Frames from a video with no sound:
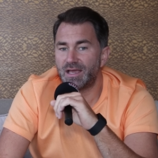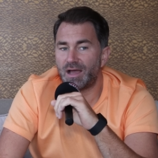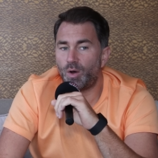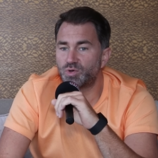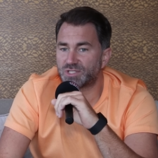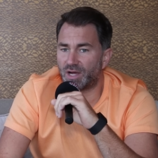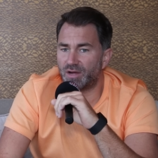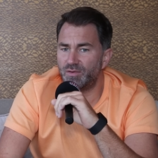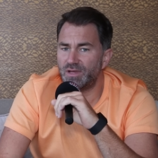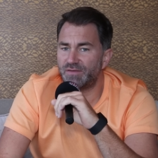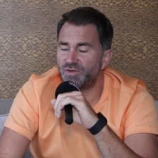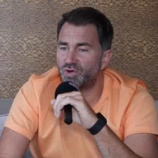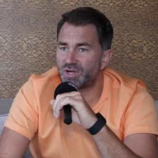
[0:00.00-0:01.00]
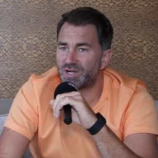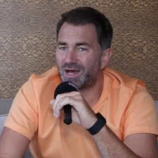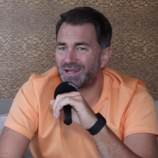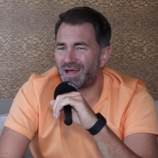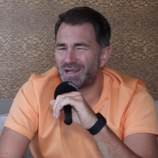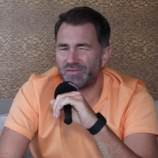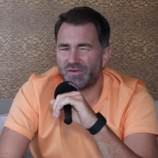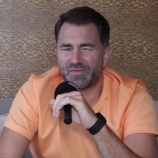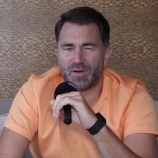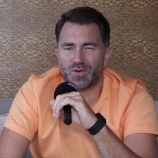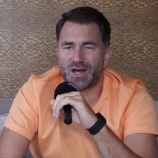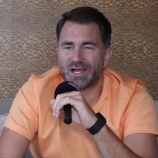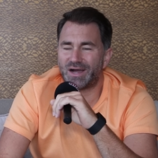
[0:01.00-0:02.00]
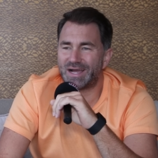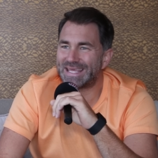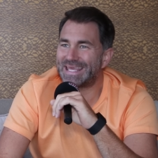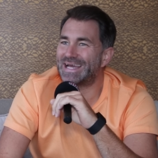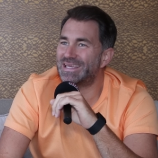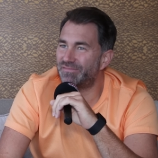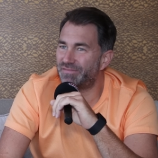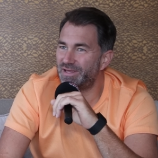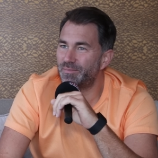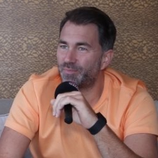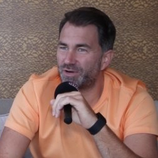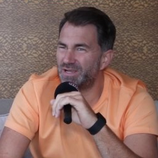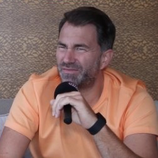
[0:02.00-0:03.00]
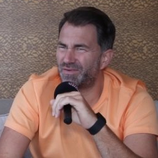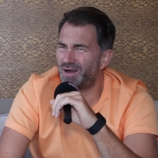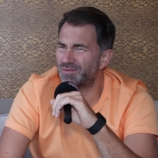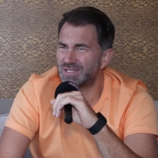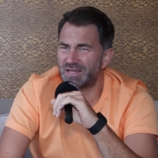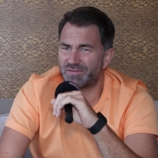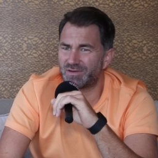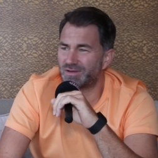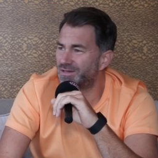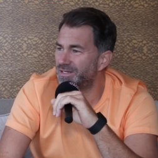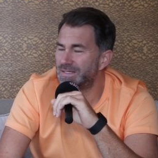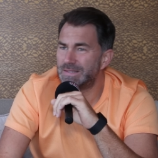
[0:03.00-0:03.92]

also if you're gonna, I, I never felt like I gave it pre-fight. I was never.